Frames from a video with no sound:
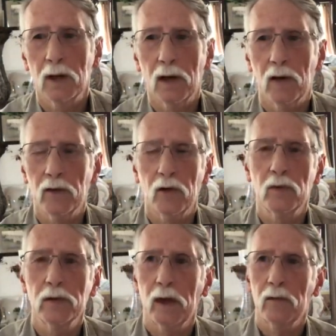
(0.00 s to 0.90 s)
although we're
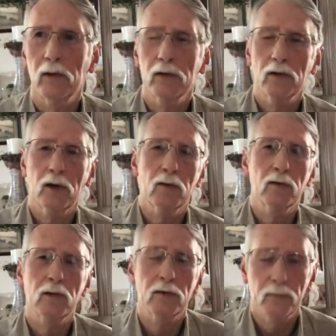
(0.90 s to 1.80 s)
not really told
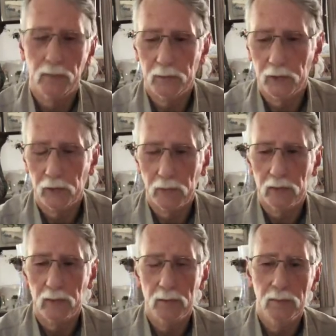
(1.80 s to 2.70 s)
they're from
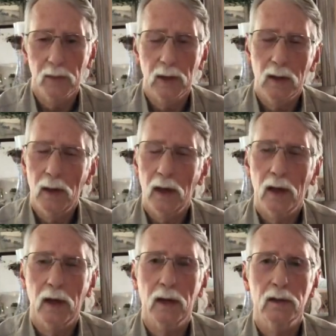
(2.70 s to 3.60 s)
Jerusalem,
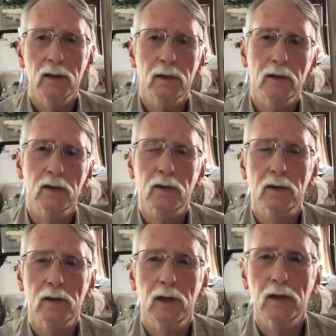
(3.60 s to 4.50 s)
and
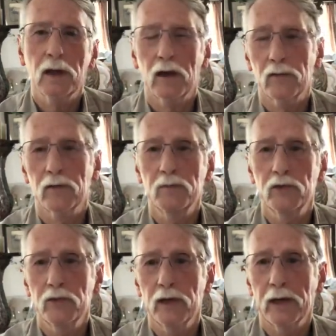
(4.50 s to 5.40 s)
he calls them
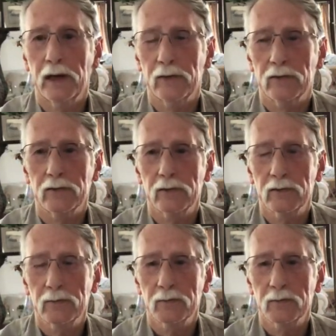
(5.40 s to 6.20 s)
Judaizers.